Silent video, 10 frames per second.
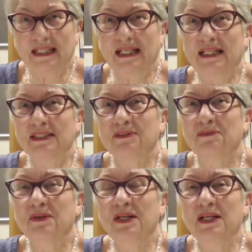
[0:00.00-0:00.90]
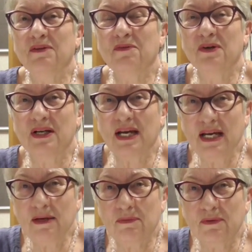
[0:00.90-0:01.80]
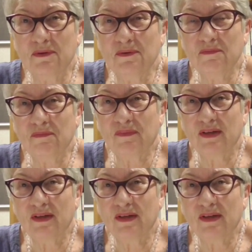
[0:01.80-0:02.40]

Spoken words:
And we were able,